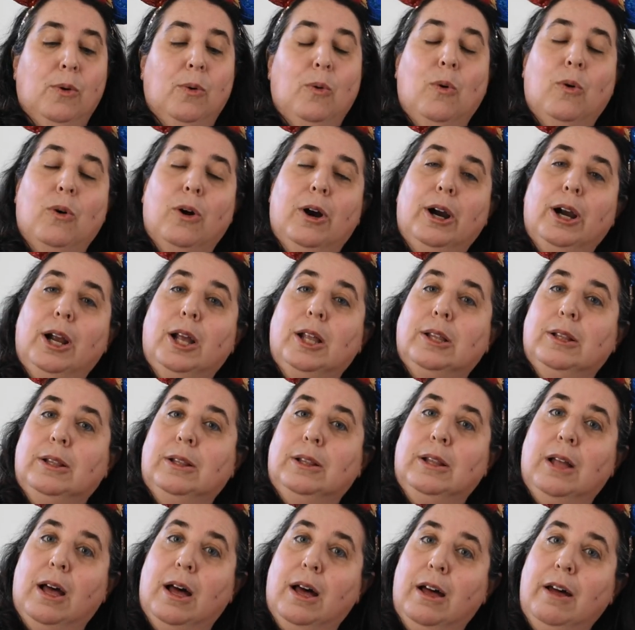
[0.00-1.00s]
or
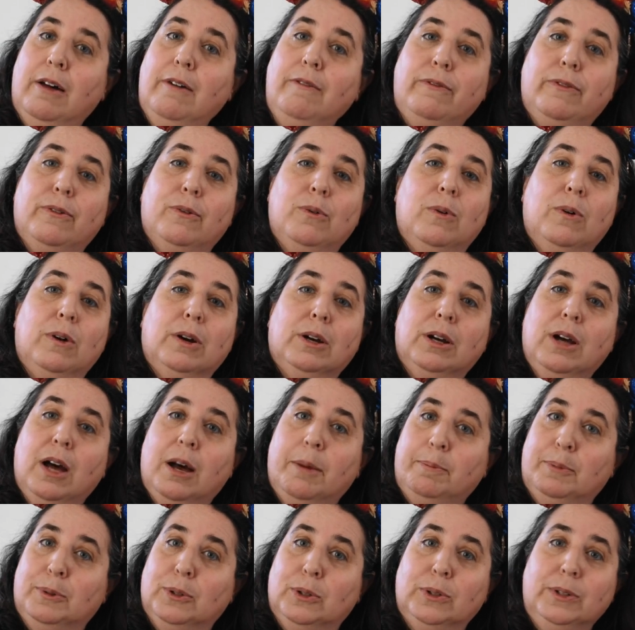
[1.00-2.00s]
love or
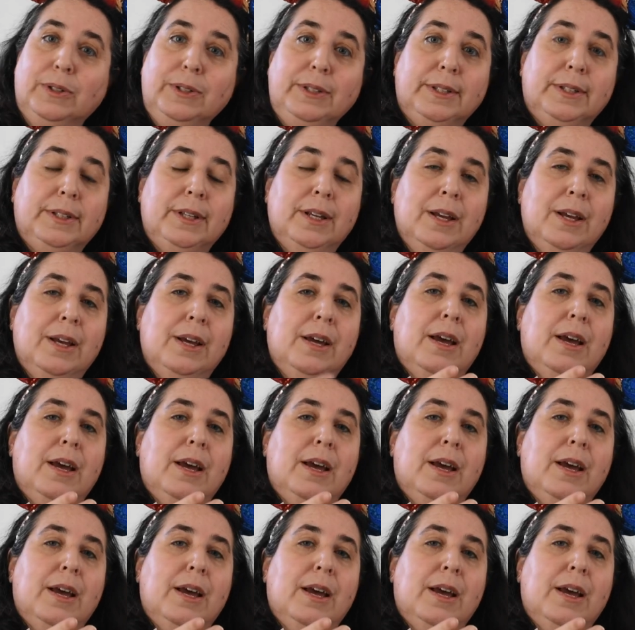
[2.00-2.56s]
couples,